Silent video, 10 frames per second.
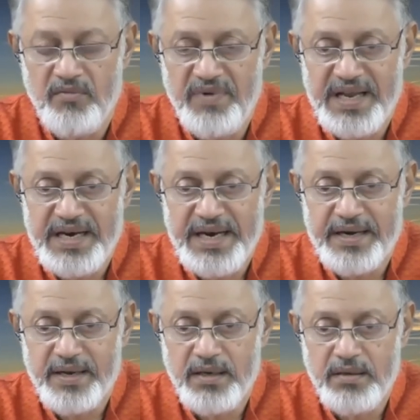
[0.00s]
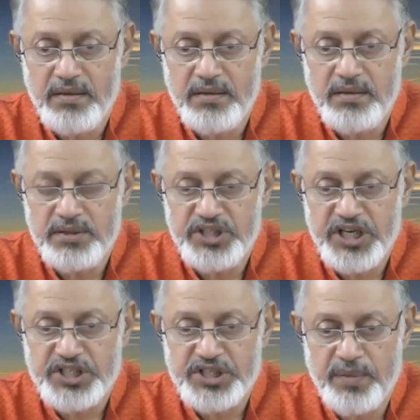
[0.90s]
when it
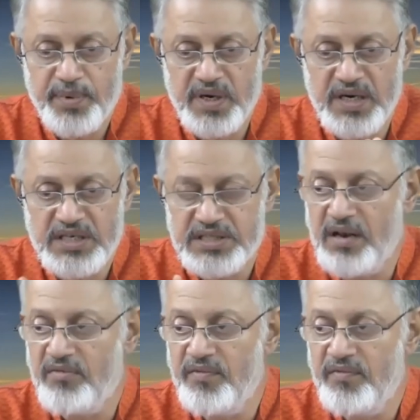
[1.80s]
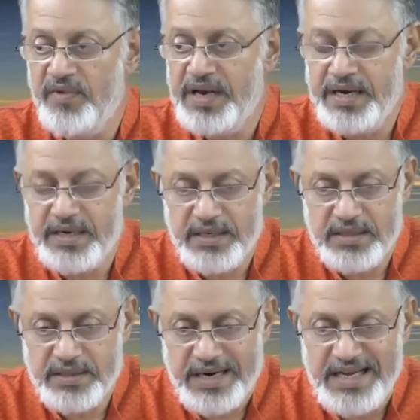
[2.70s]
checks upon itself, when it
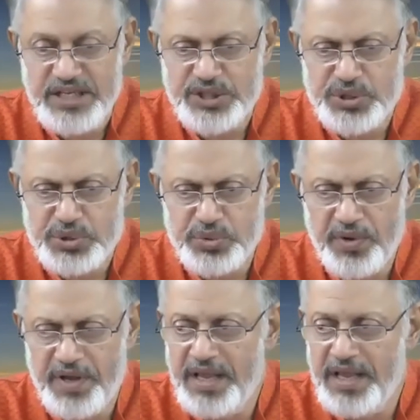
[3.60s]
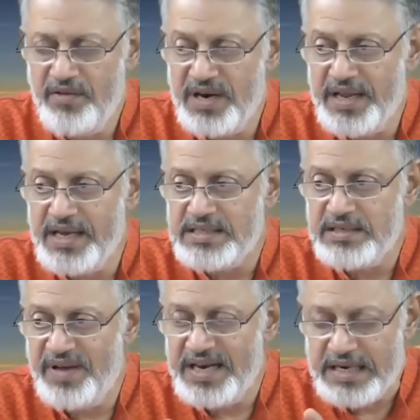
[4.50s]
tries to even
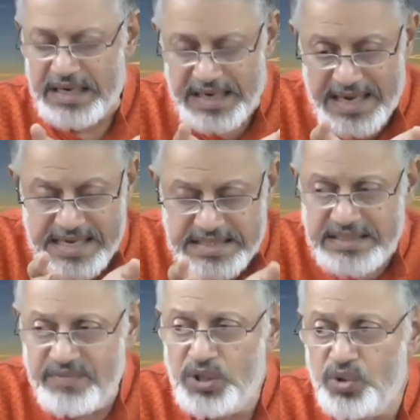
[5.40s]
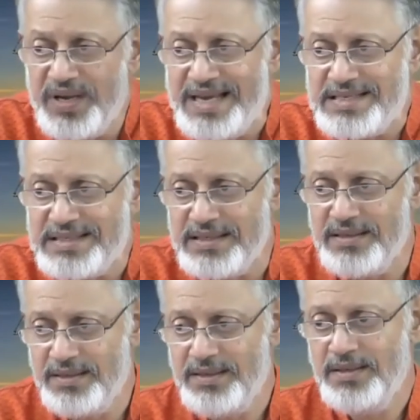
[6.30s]
guess, when it tries even to guess,
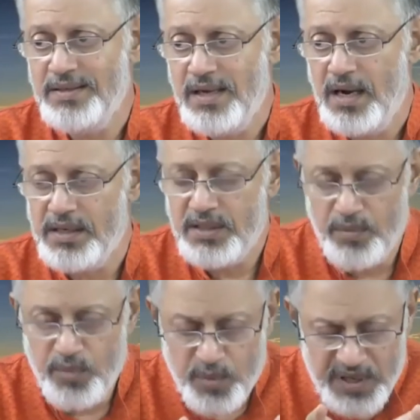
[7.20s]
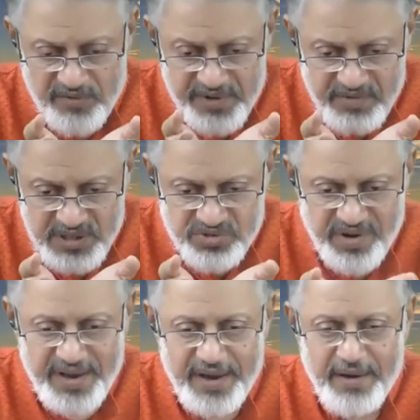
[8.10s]
at the moment of even
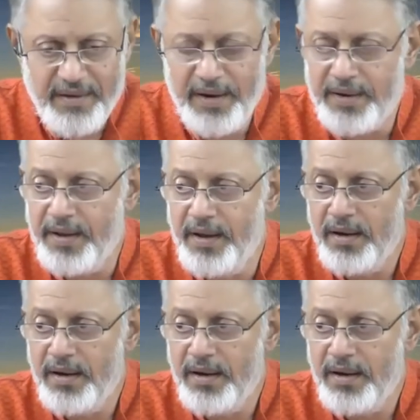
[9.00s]
trying it,